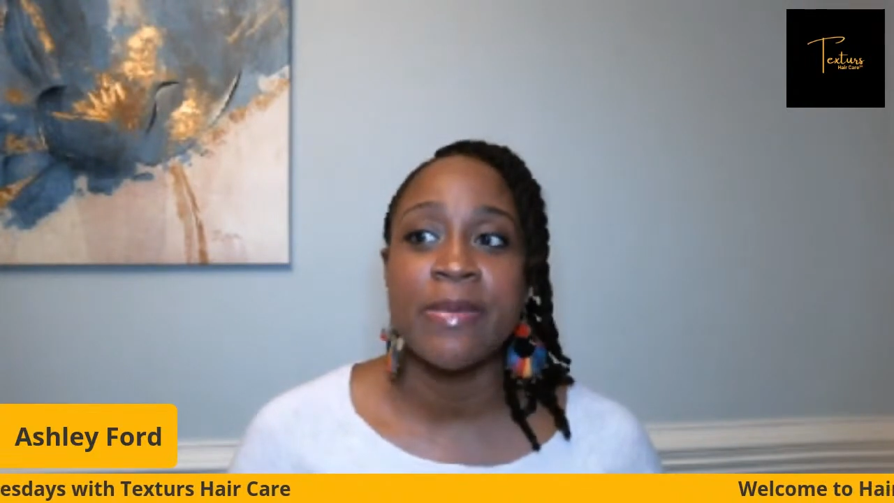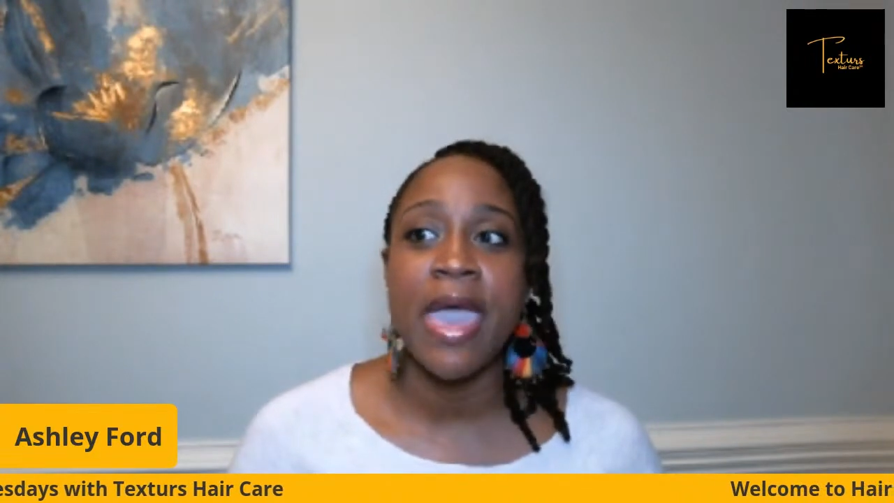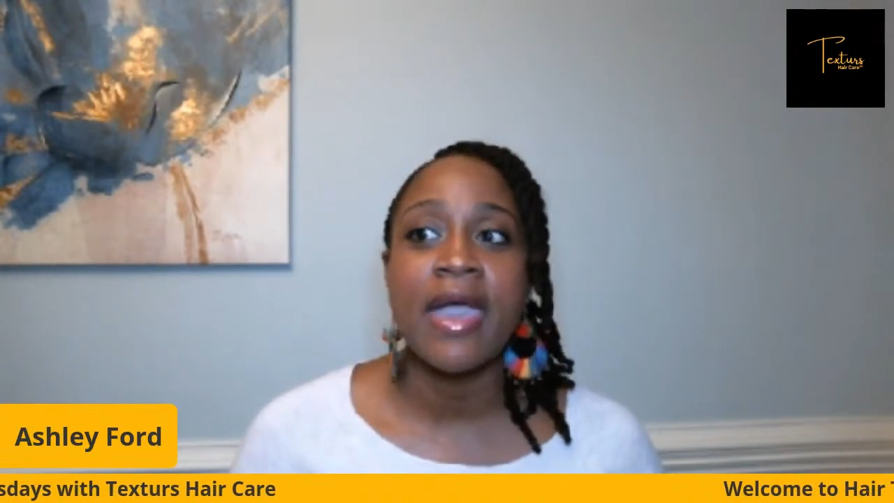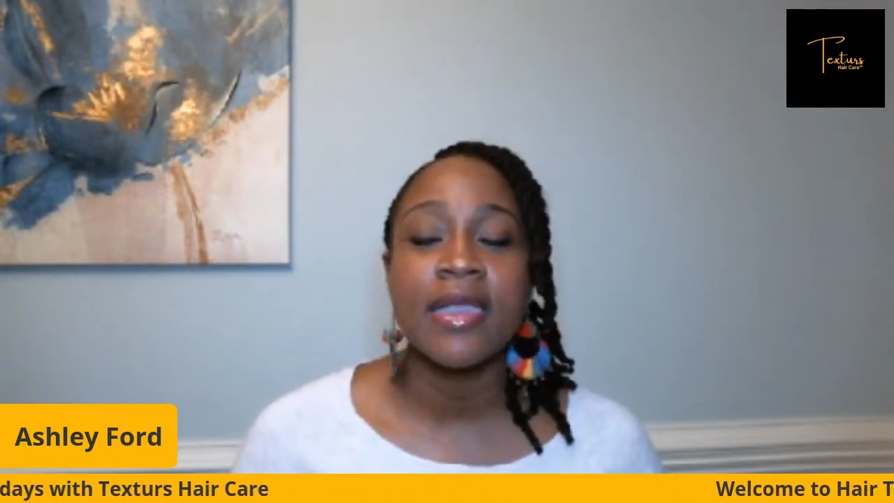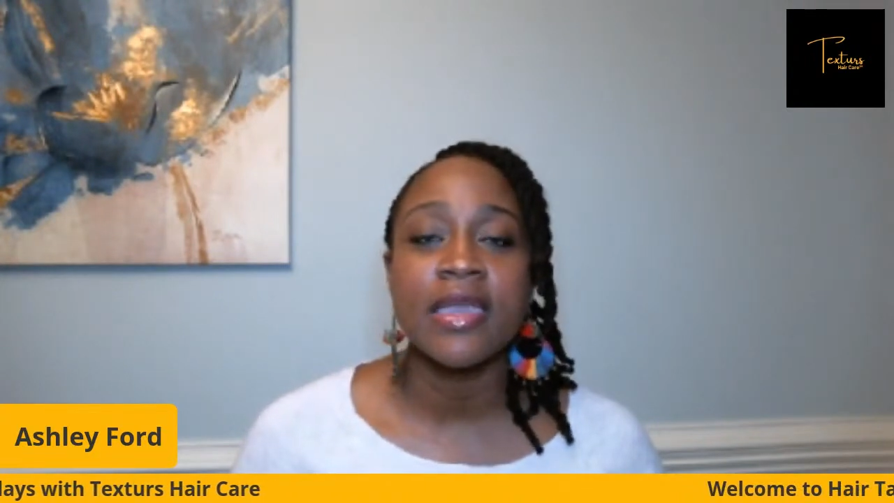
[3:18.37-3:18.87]

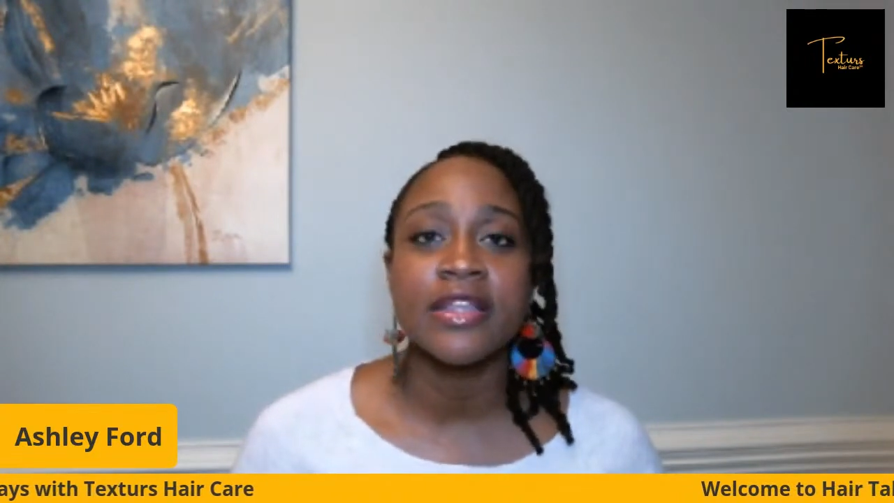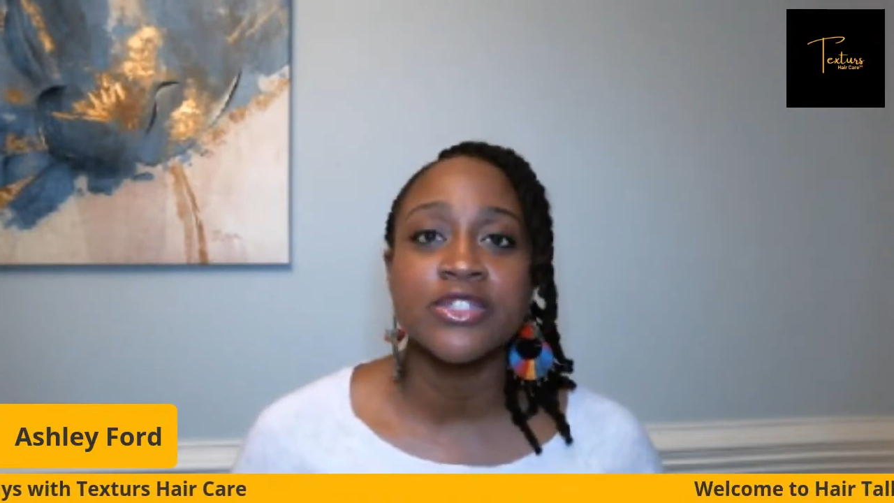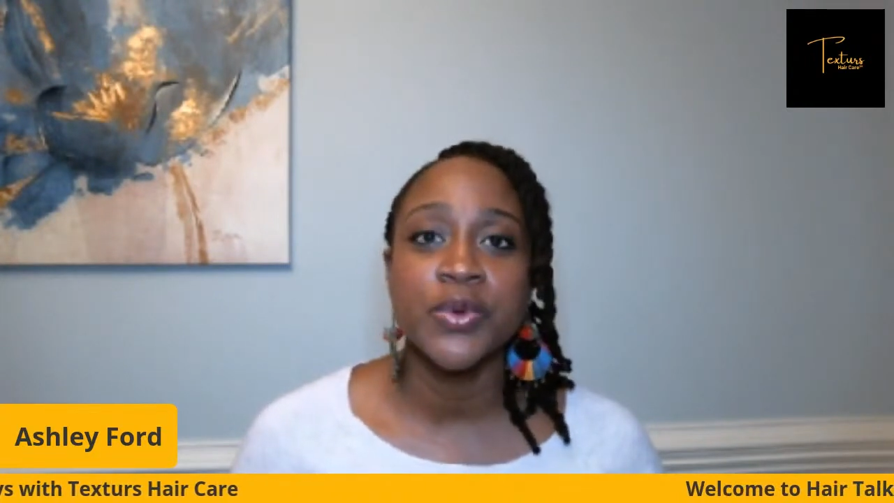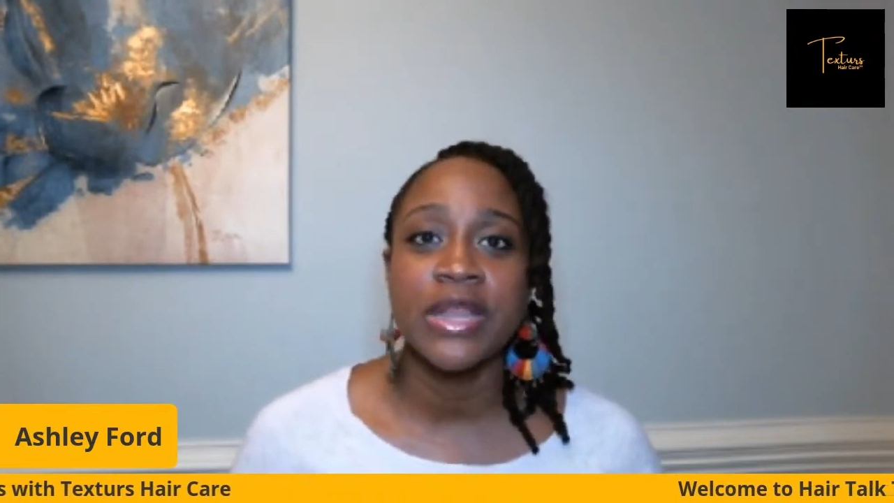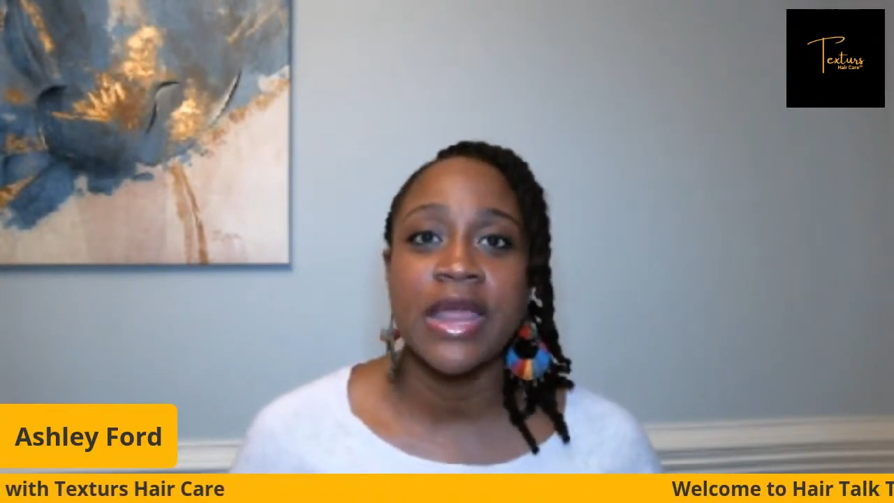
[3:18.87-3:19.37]
back in
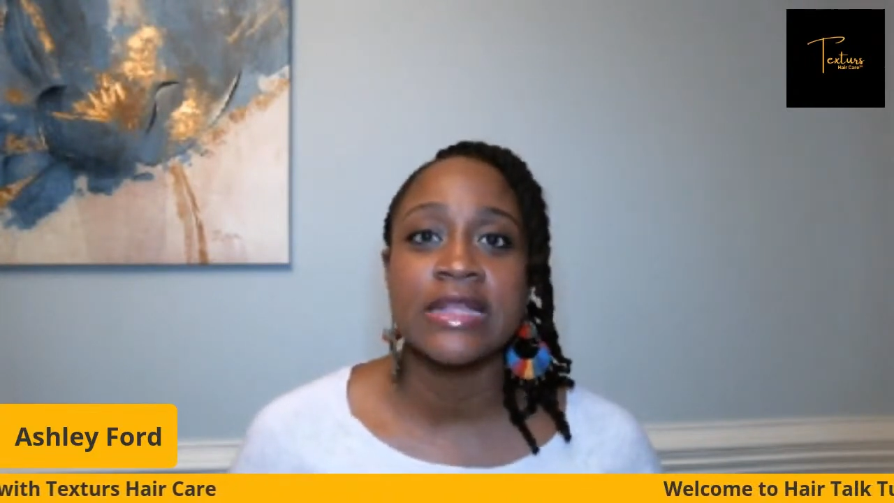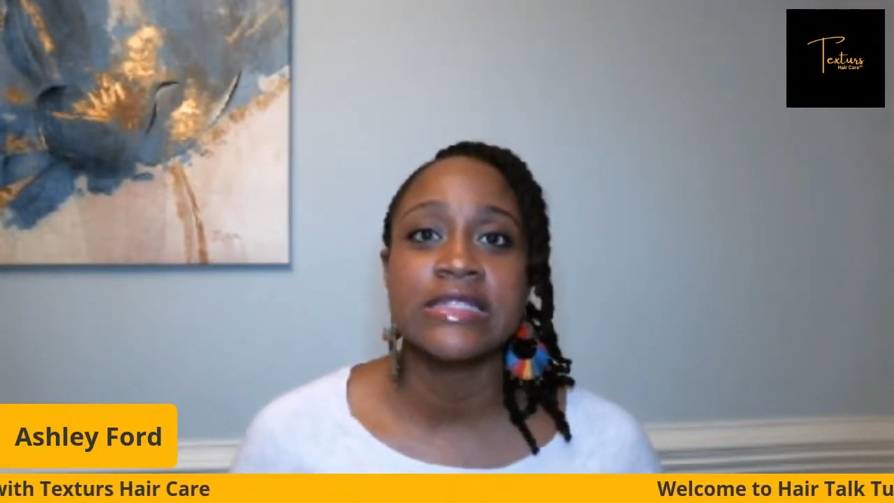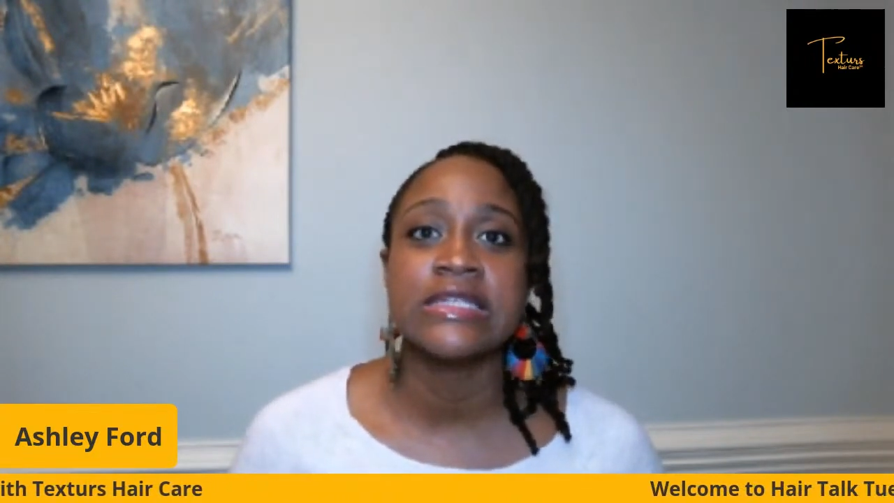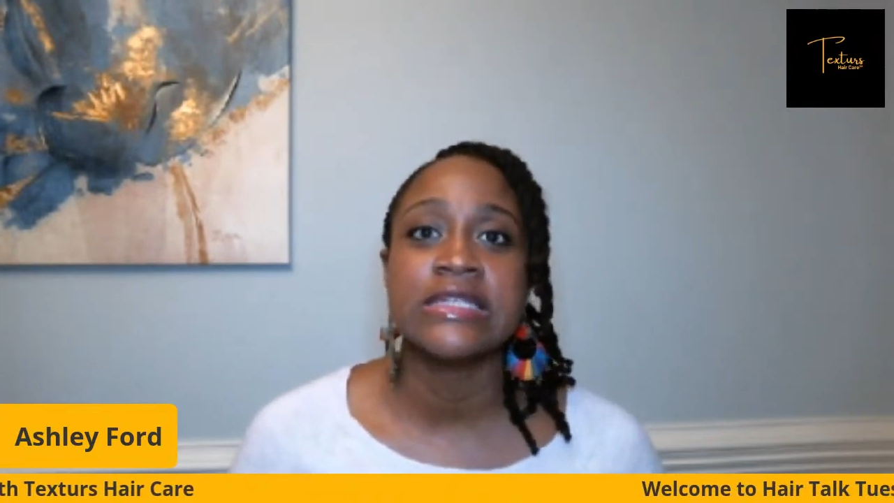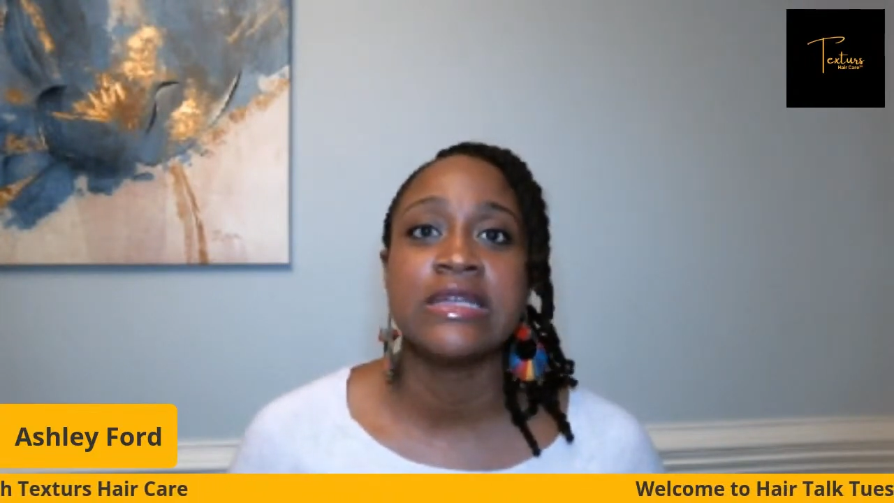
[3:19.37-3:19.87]

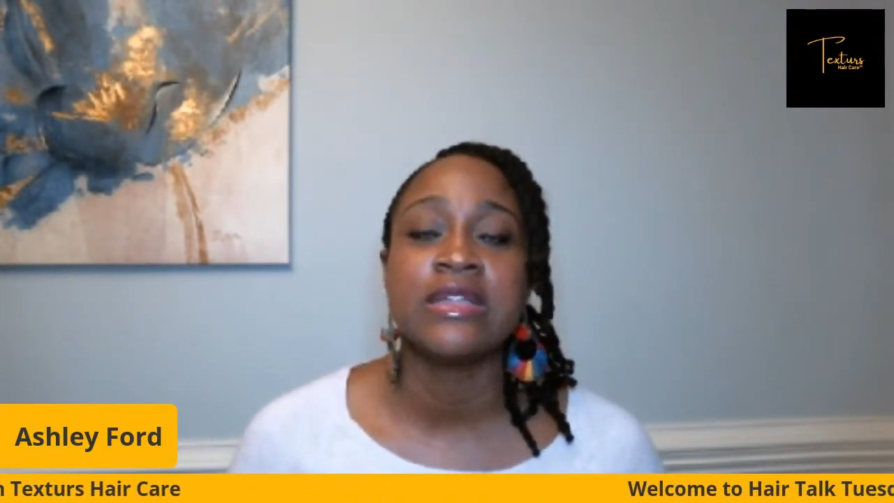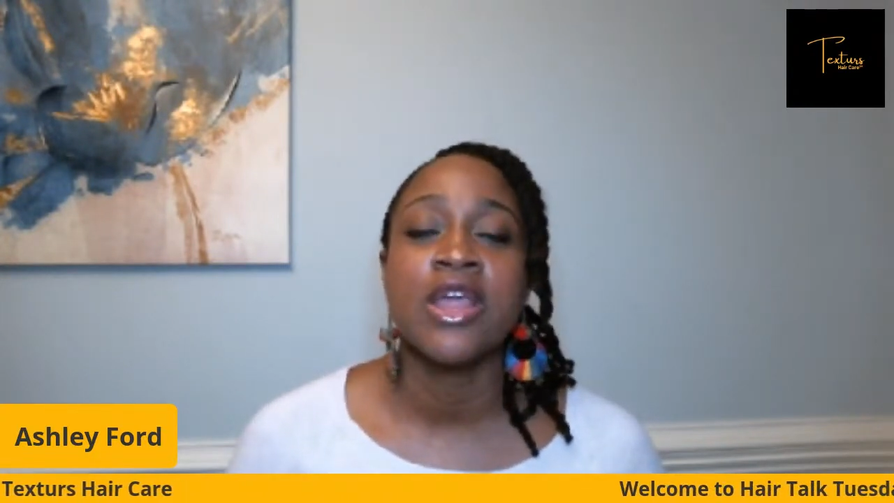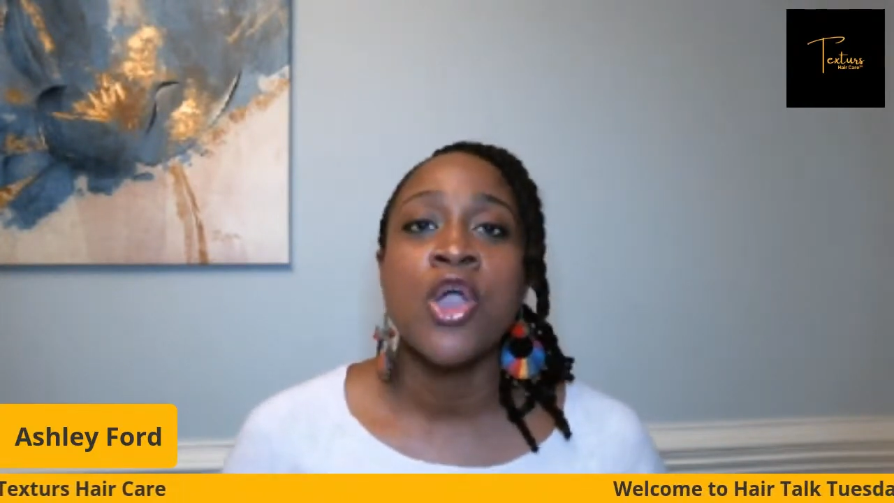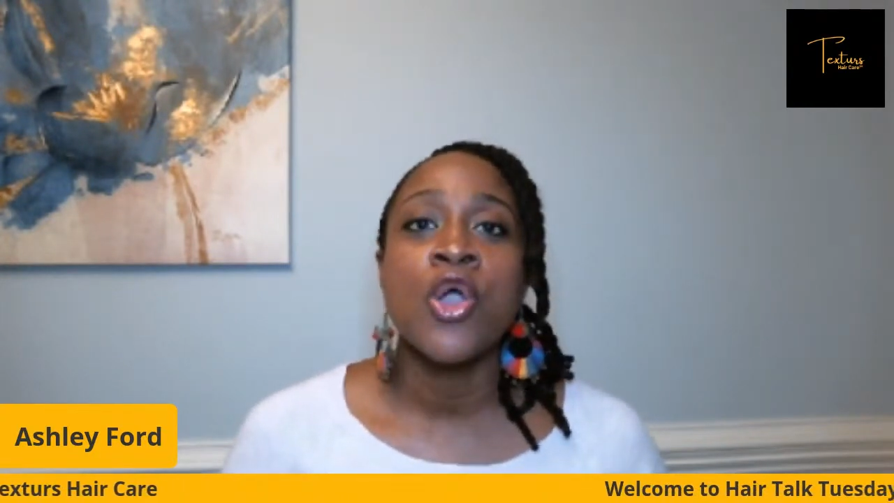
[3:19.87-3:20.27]
2019